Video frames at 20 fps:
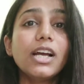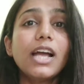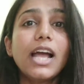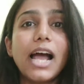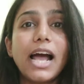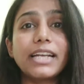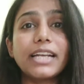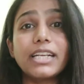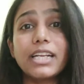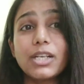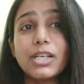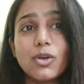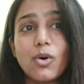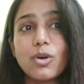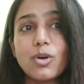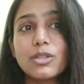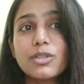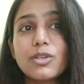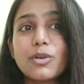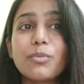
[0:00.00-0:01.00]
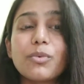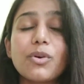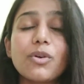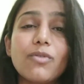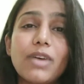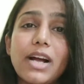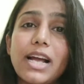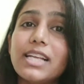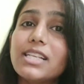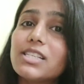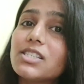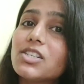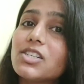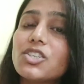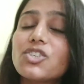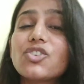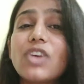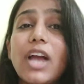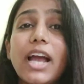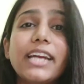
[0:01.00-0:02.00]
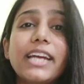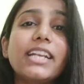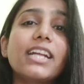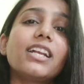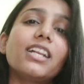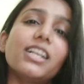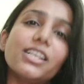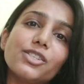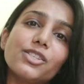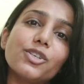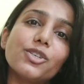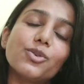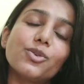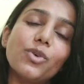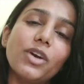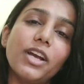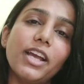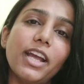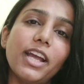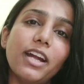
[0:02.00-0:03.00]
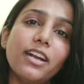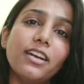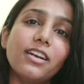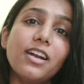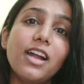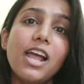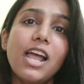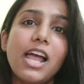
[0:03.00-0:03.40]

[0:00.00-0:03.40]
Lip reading: and it also provides shine and luster to hair.